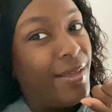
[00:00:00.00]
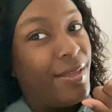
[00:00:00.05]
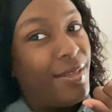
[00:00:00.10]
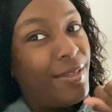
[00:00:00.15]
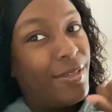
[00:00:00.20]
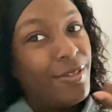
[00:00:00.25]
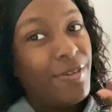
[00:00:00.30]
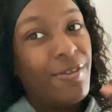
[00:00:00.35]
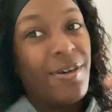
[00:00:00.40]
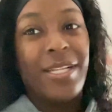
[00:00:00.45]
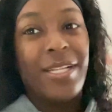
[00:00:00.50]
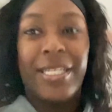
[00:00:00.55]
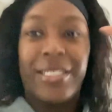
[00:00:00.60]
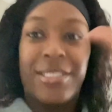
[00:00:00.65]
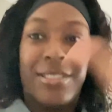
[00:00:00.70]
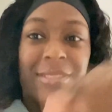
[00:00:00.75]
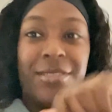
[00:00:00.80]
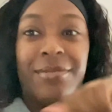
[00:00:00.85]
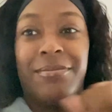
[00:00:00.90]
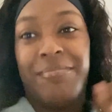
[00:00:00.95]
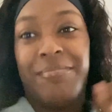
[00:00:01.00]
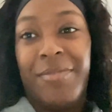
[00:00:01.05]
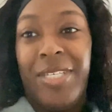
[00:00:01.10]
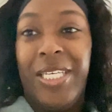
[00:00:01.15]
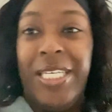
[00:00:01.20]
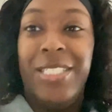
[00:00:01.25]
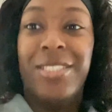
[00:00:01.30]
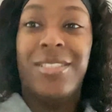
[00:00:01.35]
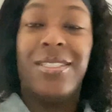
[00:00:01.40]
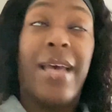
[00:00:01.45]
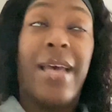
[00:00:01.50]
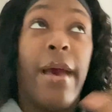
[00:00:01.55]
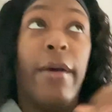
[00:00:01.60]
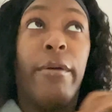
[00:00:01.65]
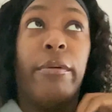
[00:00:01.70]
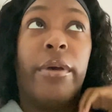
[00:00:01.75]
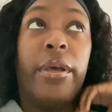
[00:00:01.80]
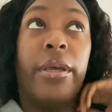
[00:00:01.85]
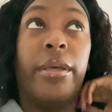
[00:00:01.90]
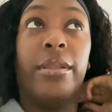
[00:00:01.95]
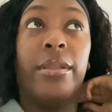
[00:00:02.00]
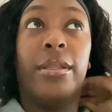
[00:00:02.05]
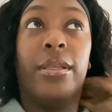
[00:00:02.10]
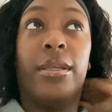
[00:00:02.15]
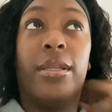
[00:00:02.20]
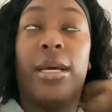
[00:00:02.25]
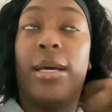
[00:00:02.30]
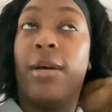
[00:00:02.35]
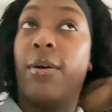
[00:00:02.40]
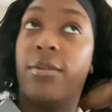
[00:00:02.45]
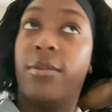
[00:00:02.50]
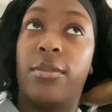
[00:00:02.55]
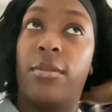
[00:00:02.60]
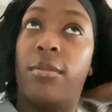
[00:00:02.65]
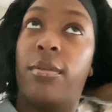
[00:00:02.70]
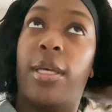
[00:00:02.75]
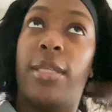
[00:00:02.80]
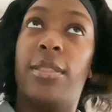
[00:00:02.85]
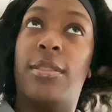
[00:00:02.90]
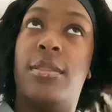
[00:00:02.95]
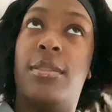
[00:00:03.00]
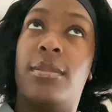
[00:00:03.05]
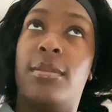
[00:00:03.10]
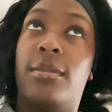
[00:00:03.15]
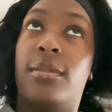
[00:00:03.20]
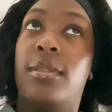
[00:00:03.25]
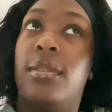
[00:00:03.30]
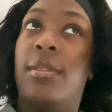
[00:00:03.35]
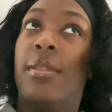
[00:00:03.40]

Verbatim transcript: You know, I like to eat out and then I also like to